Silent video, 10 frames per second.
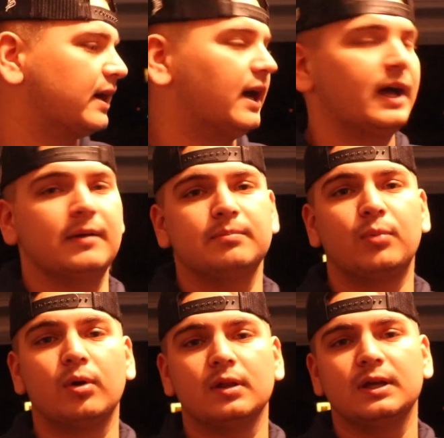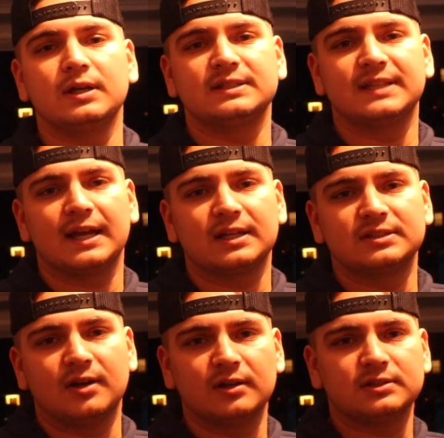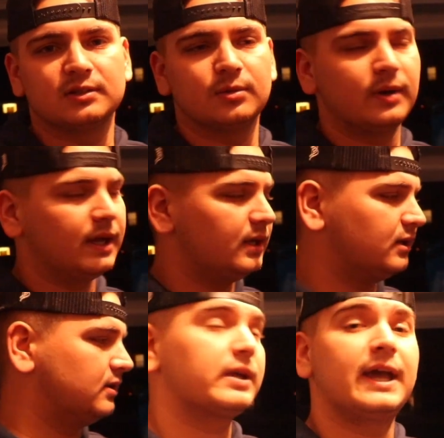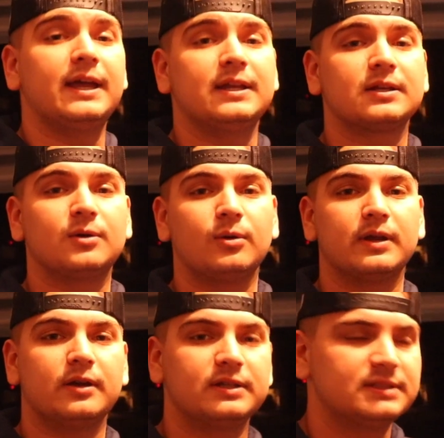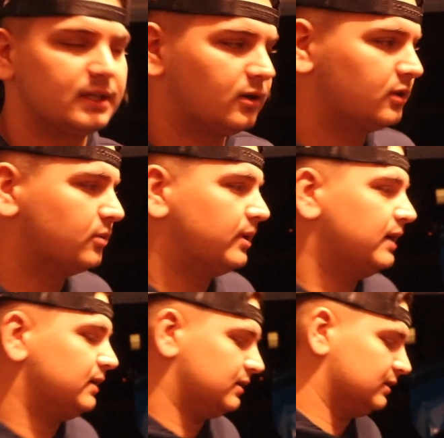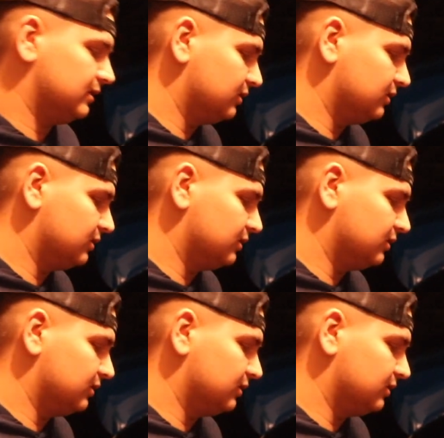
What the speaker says: got Borla attack exhaust on the way, K&N cold air intake on the way, and then